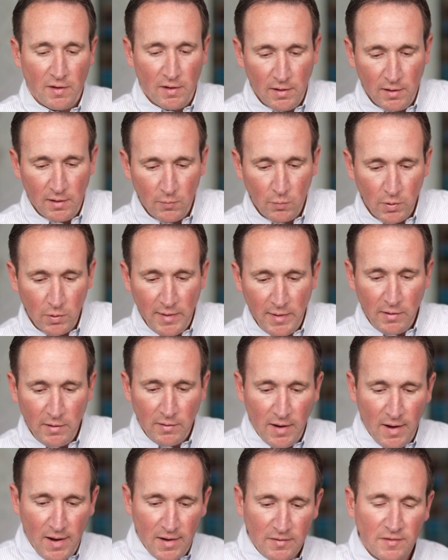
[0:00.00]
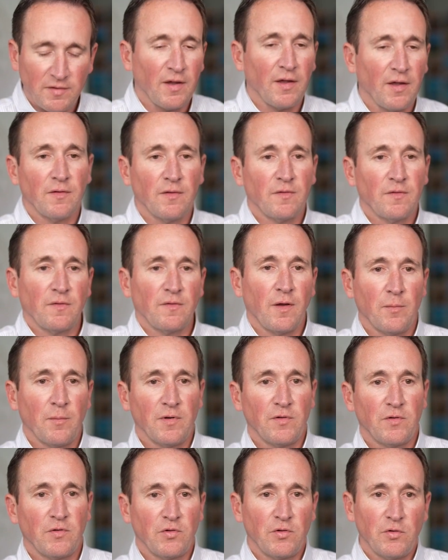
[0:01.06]
And what about assets? How
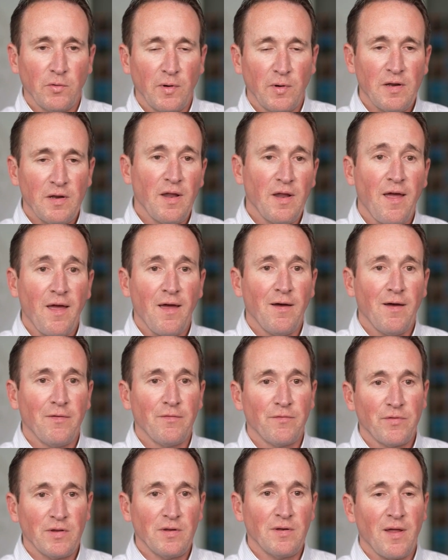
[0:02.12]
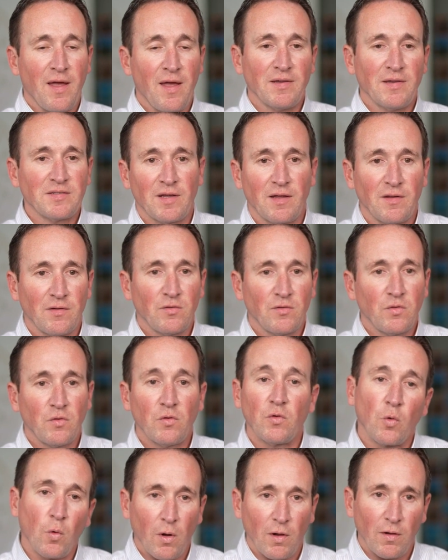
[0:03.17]
much do I need to have in assets
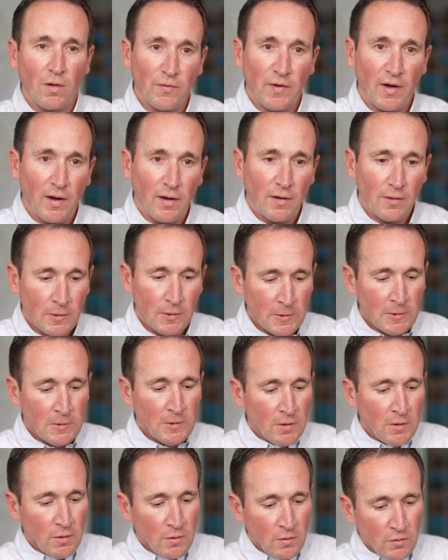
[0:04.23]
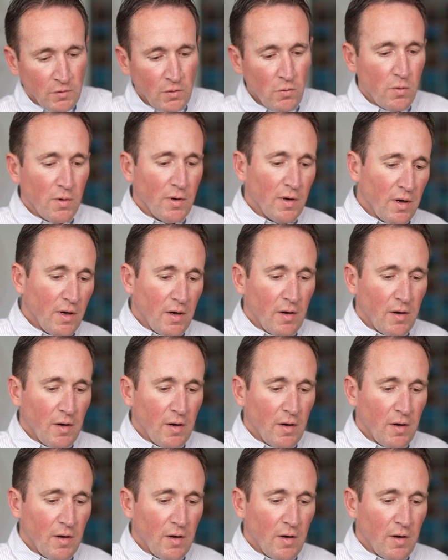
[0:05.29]
to qualify? So